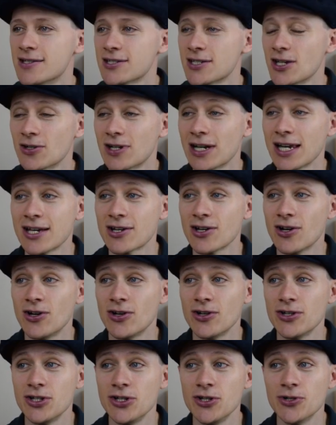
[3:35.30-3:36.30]
So click
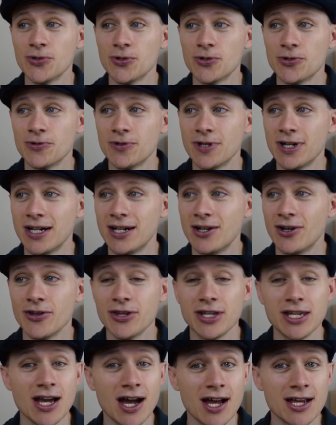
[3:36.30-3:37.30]
on your
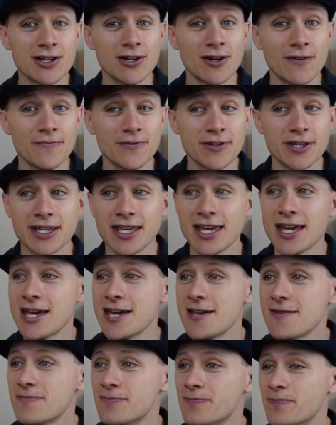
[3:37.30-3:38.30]
on the icon for the
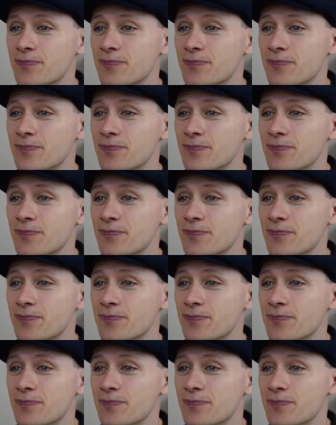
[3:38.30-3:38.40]
game,